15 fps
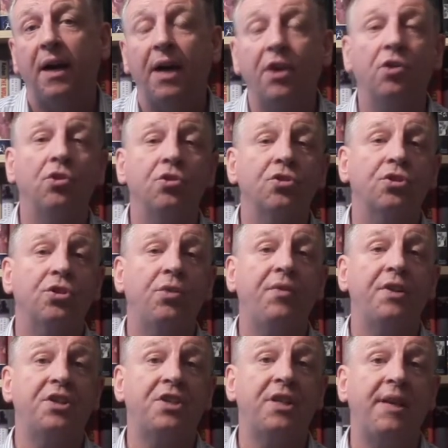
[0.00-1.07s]
I also
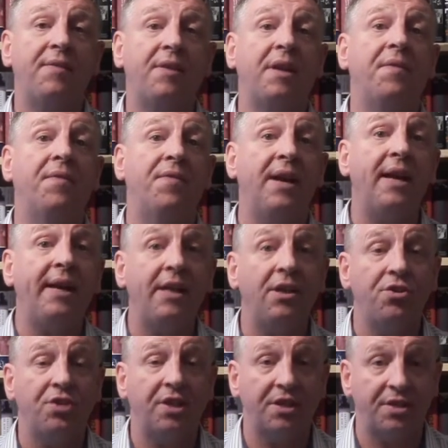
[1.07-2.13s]
received a very
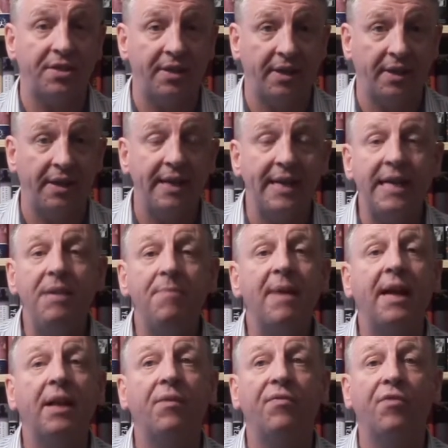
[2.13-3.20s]
interesting
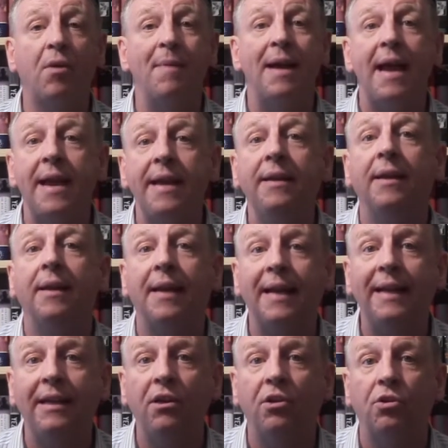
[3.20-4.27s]
email from a
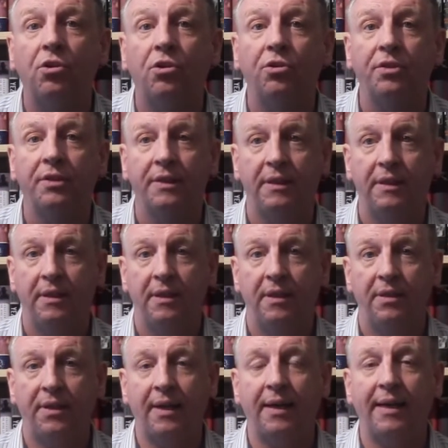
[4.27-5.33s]
landlord
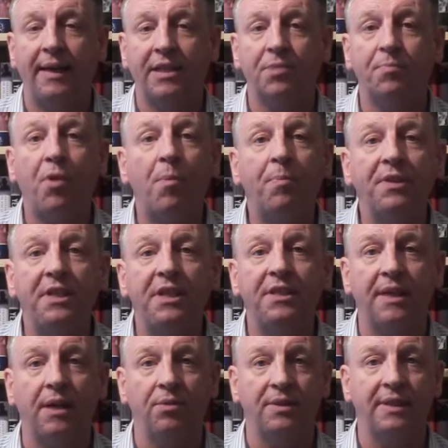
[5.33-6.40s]
that lets properties
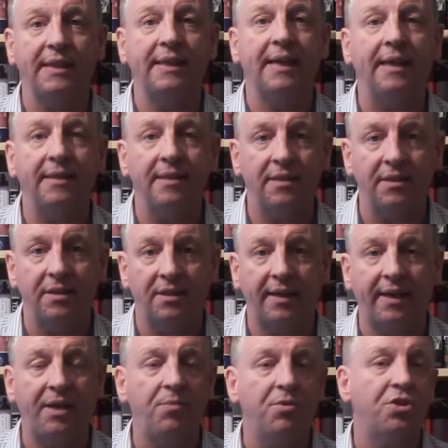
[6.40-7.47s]
out in Kensington.
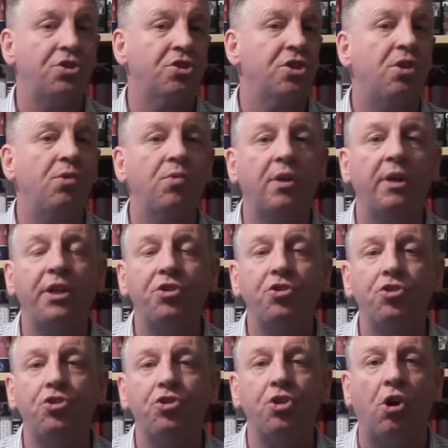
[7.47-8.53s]
And he was totally
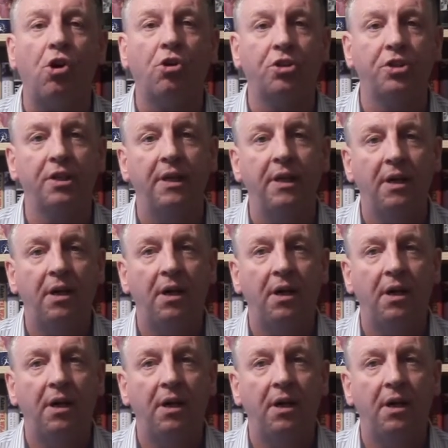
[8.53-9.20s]
shocked.